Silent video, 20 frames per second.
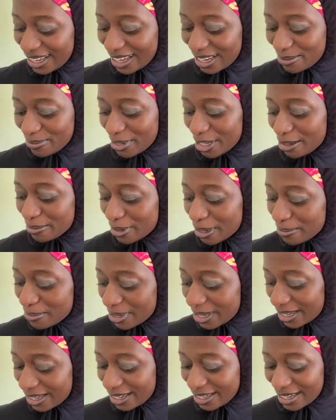and make my
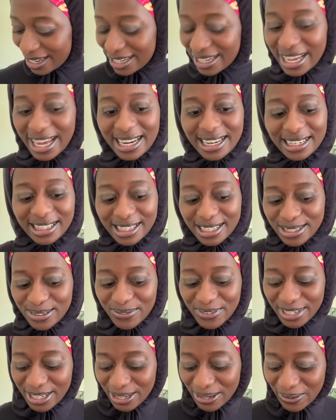bed and edit this
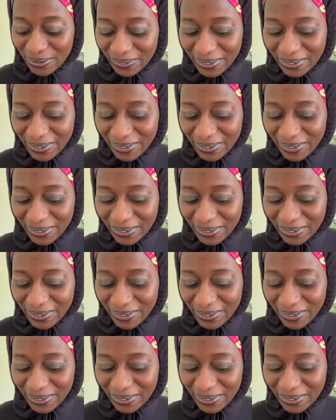video.